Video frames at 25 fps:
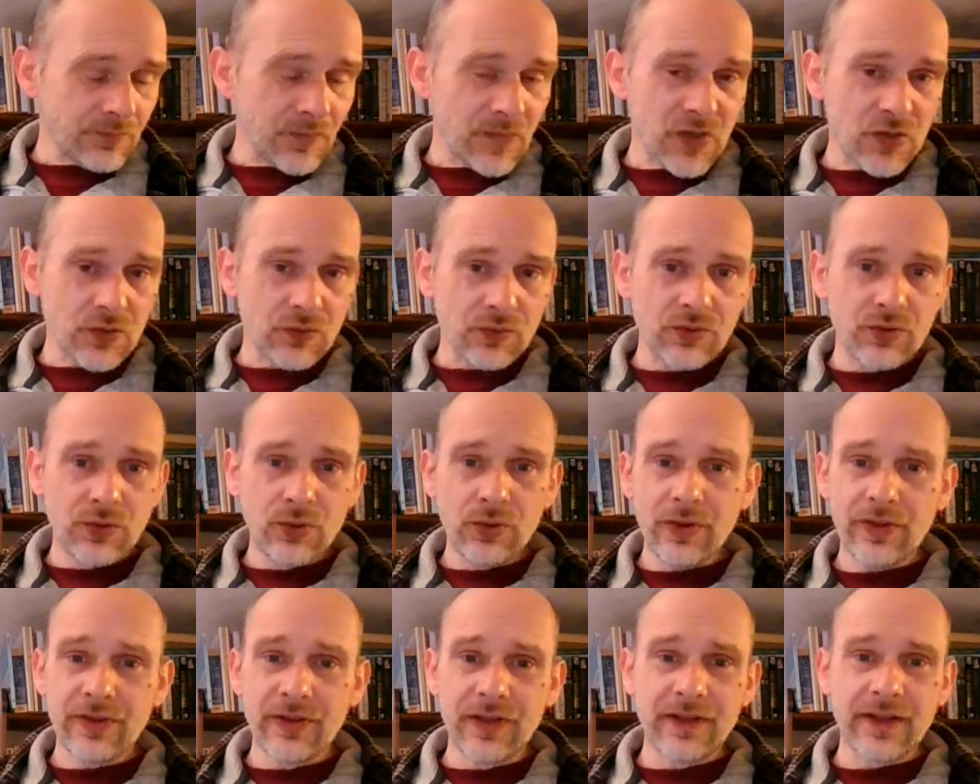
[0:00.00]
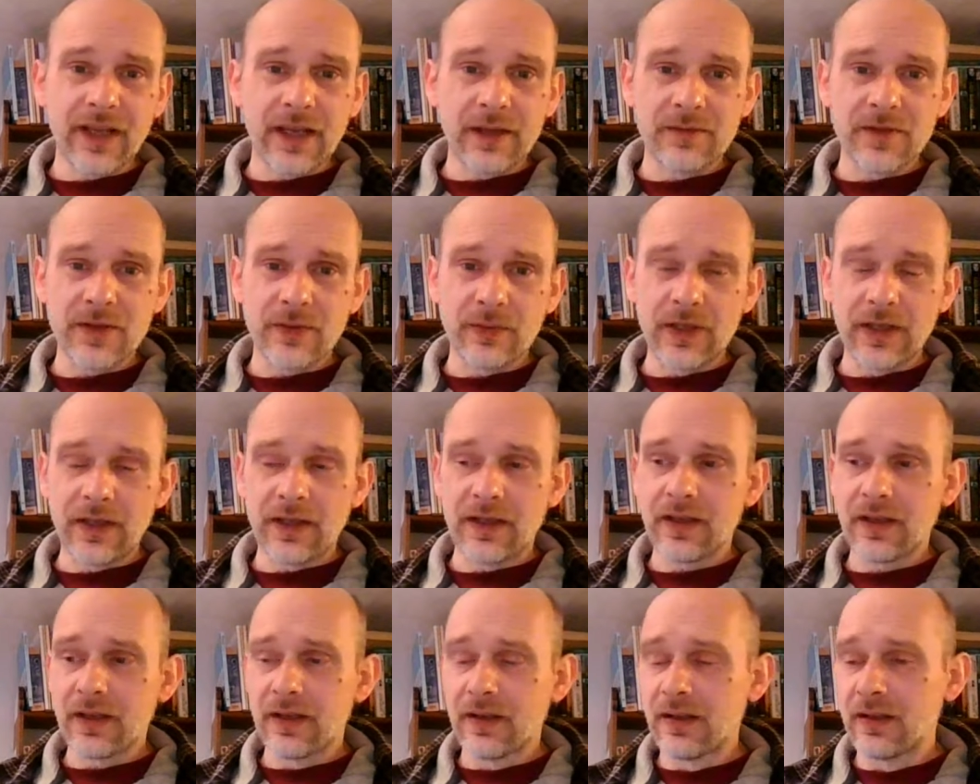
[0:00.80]
So 2 or 3 times a
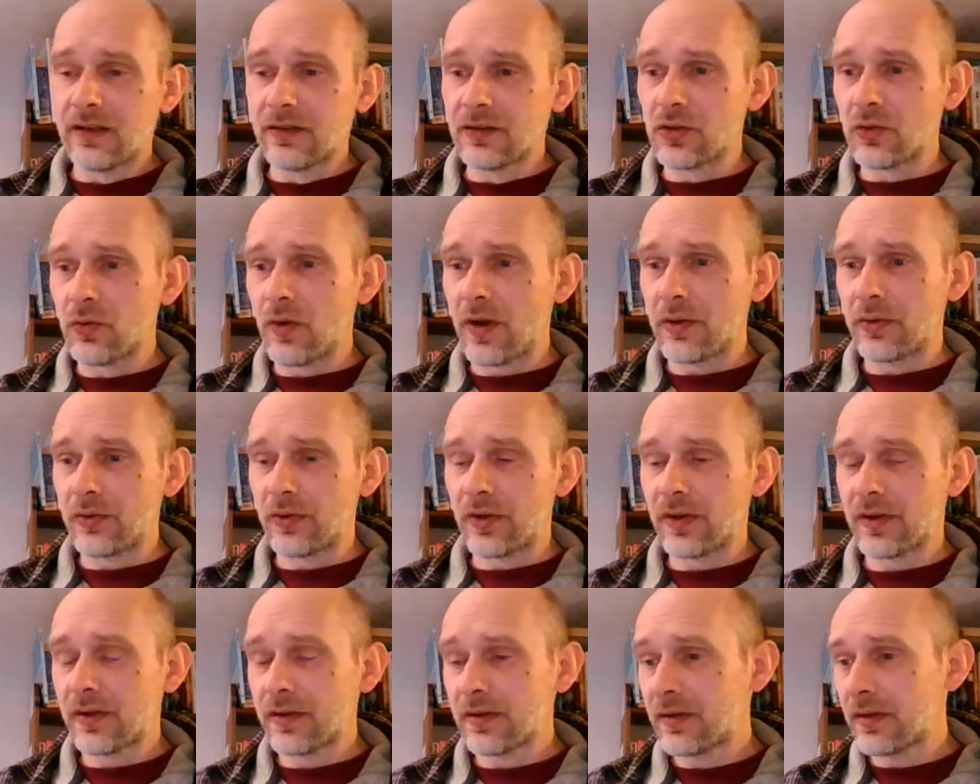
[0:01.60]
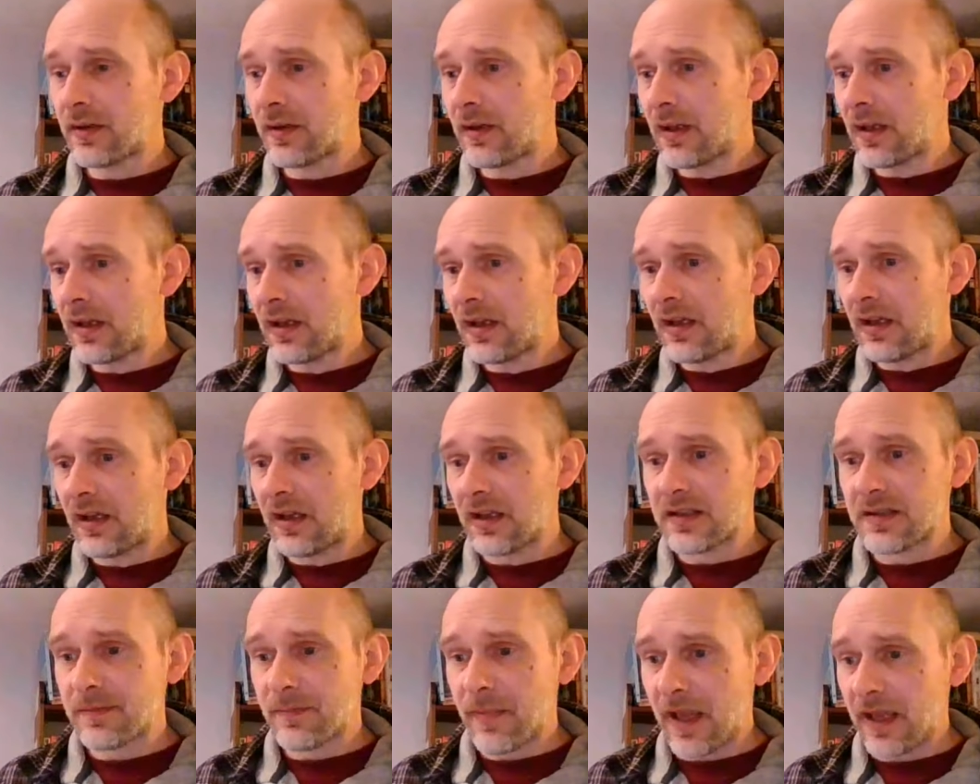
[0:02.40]
week, go out
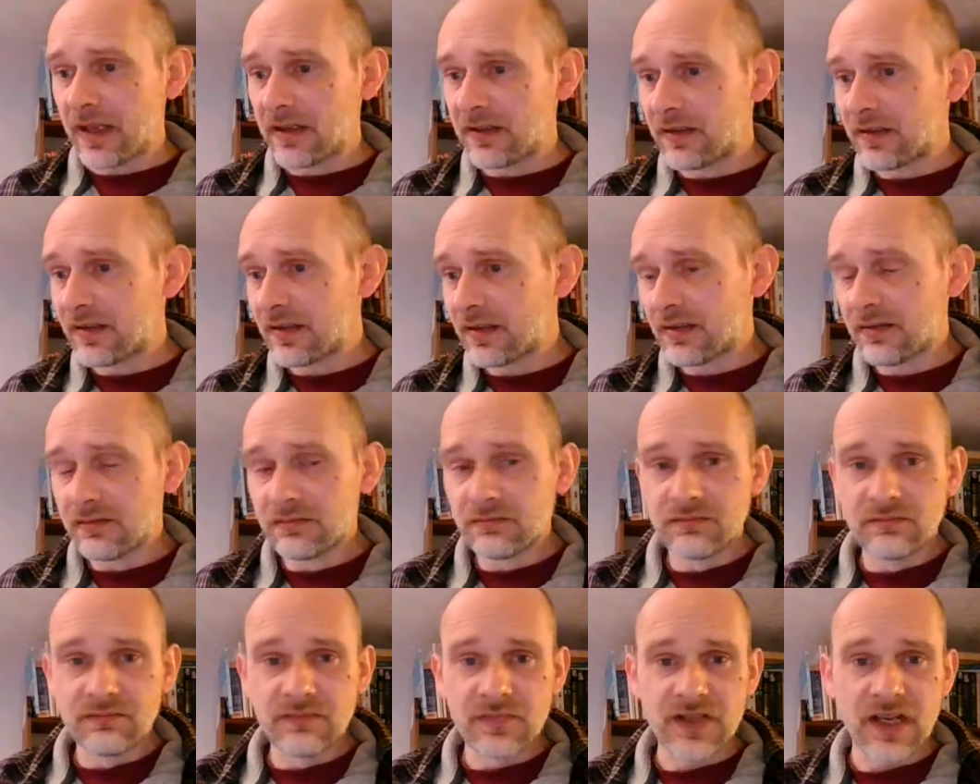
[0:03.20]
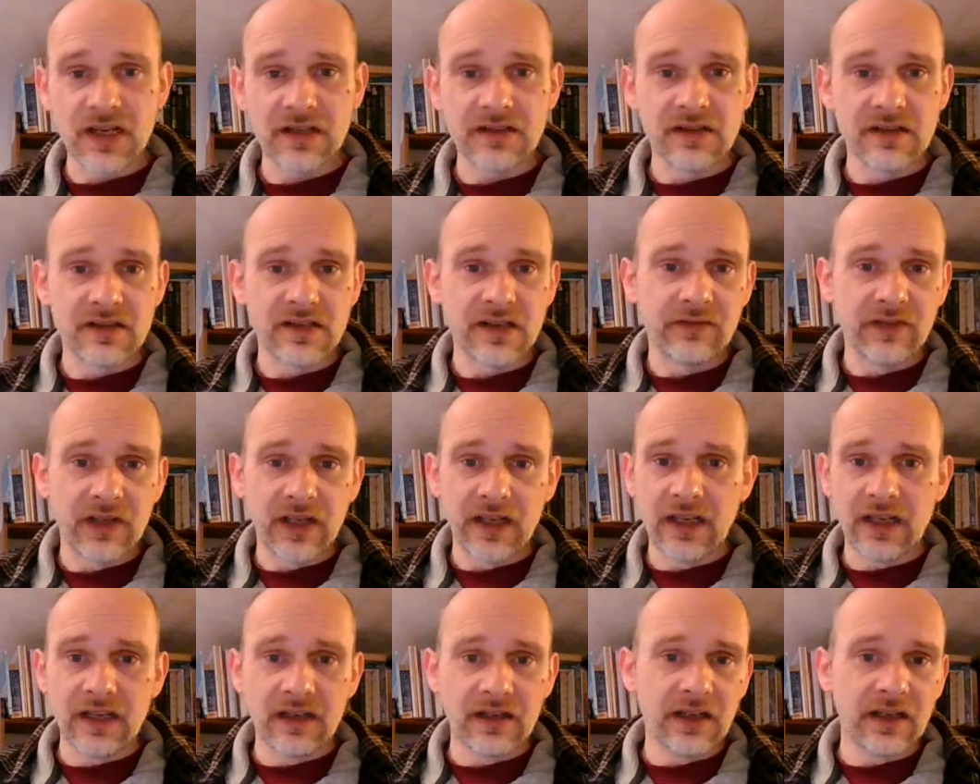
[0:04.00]
and spend 60,
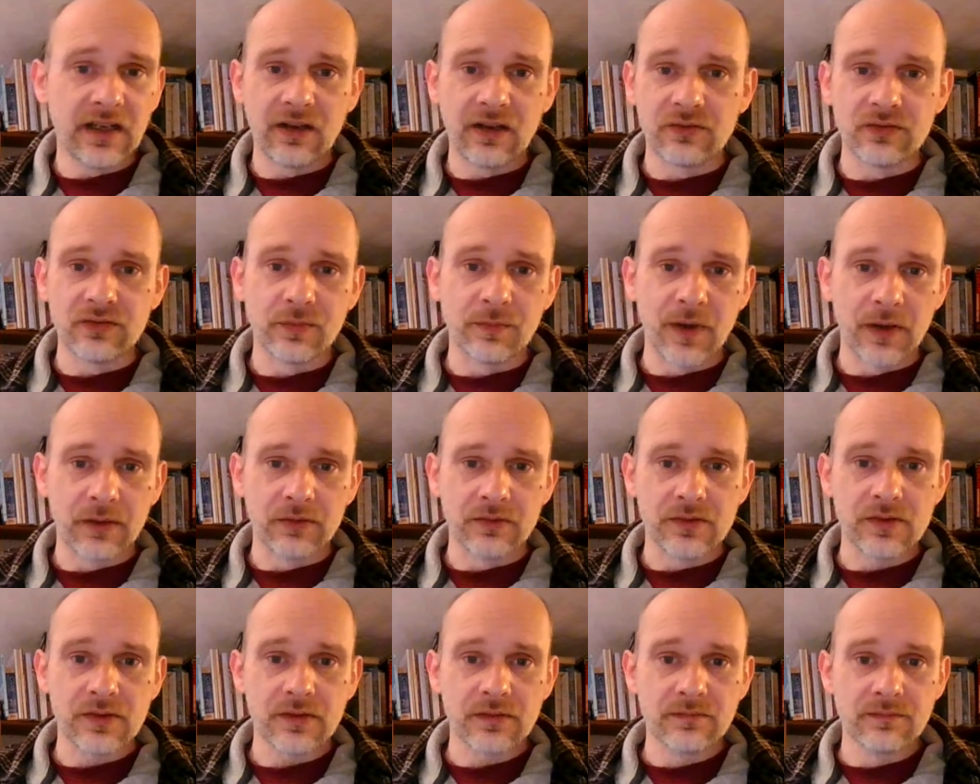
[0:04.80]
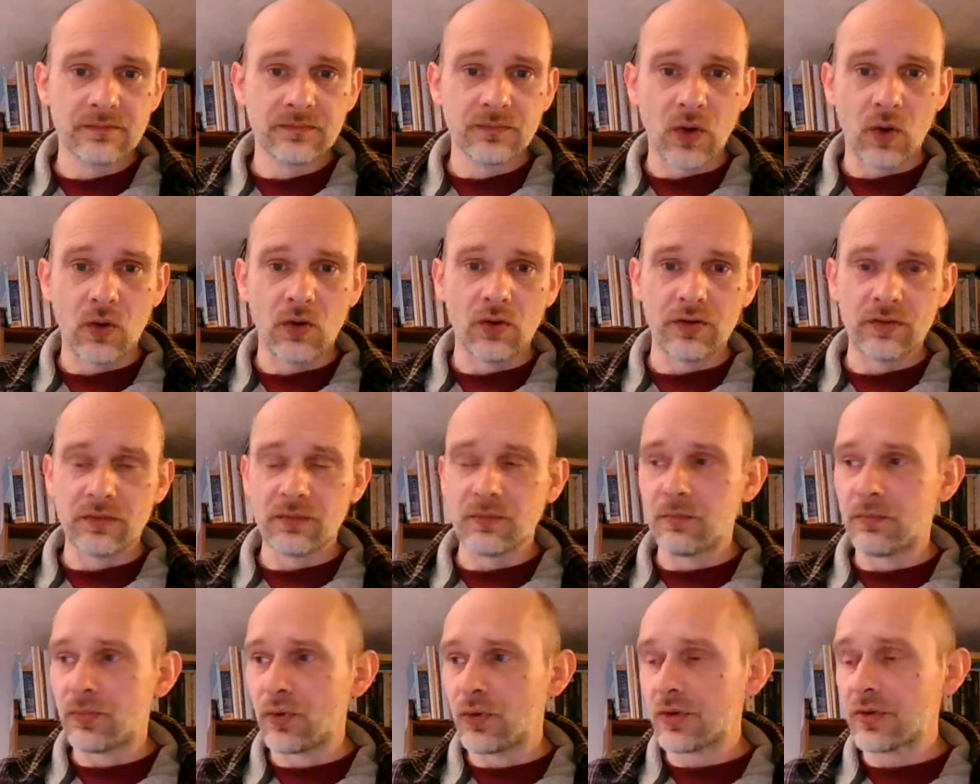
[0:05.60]
70, 80, 90, 100 pounds
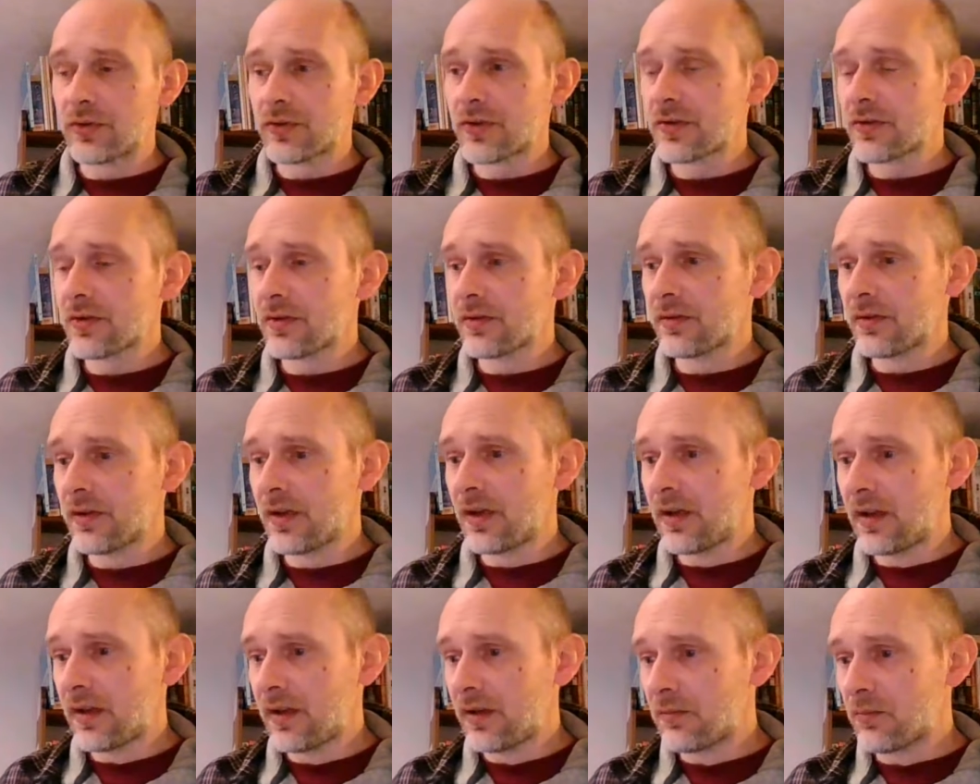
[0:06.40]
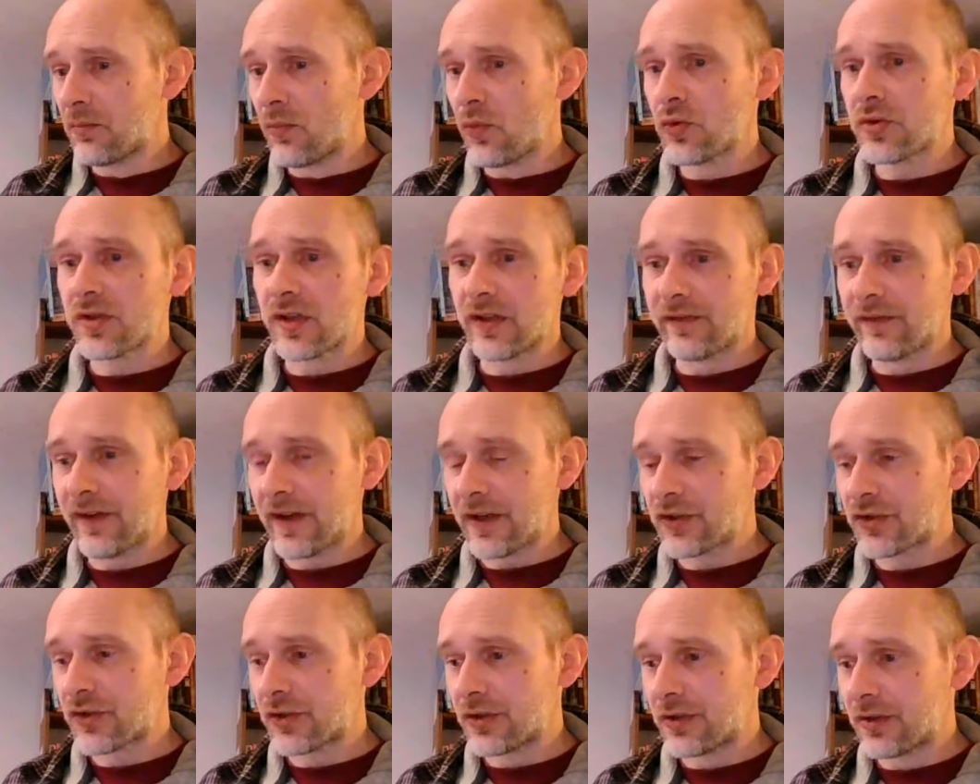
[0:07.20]
on books, mostly
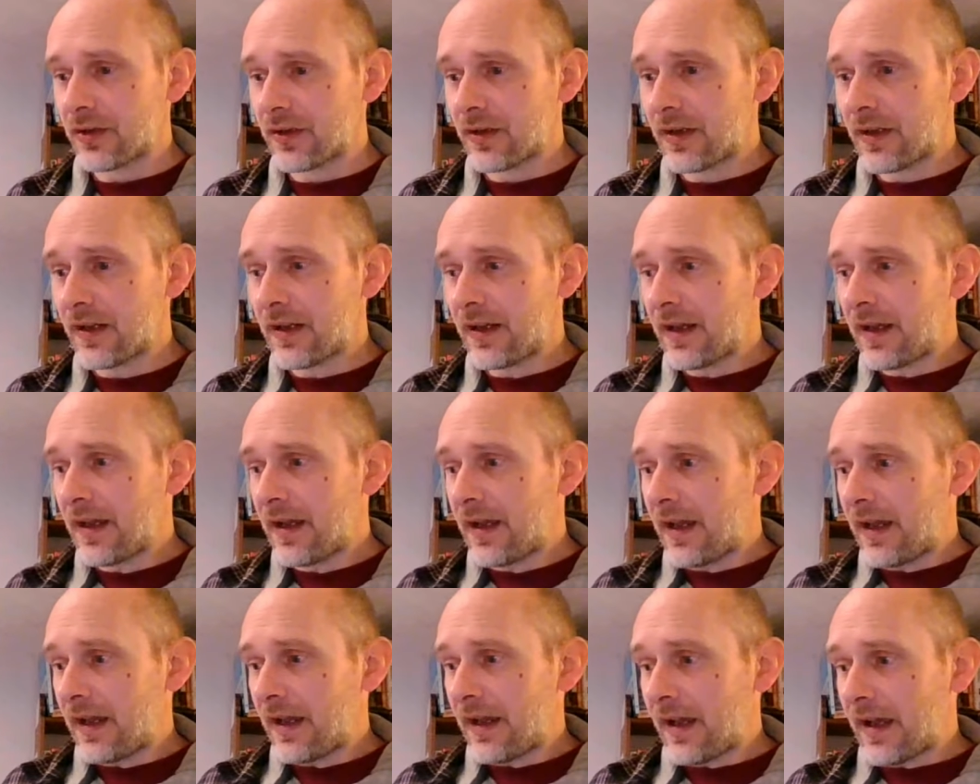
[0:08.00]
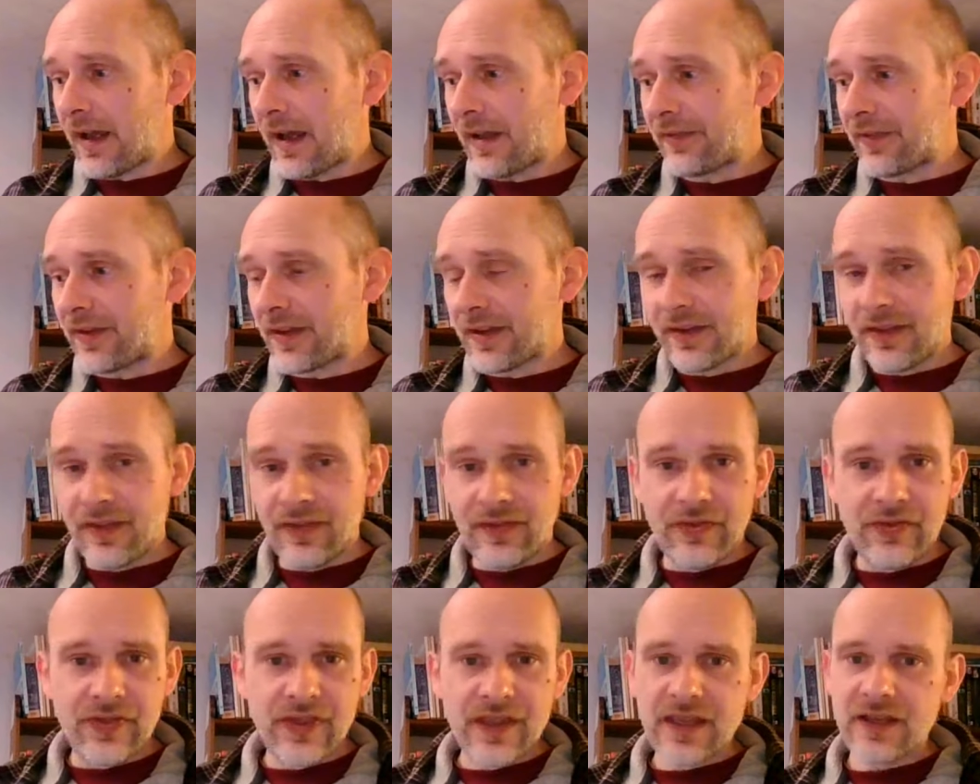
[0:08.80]
fiction, and
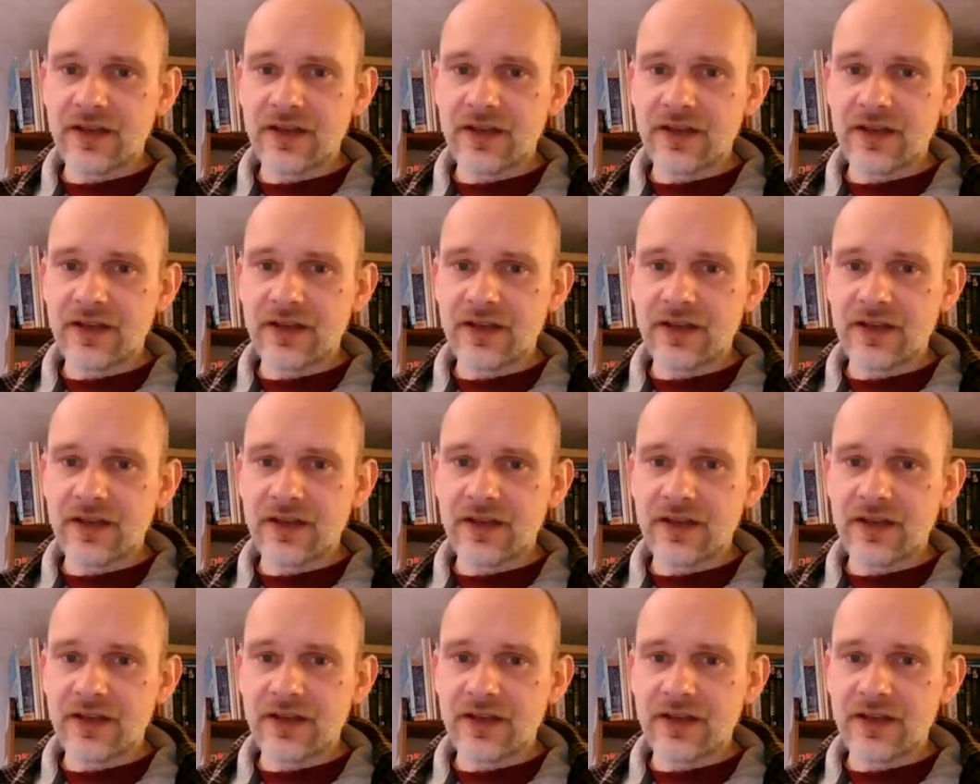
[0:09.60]
they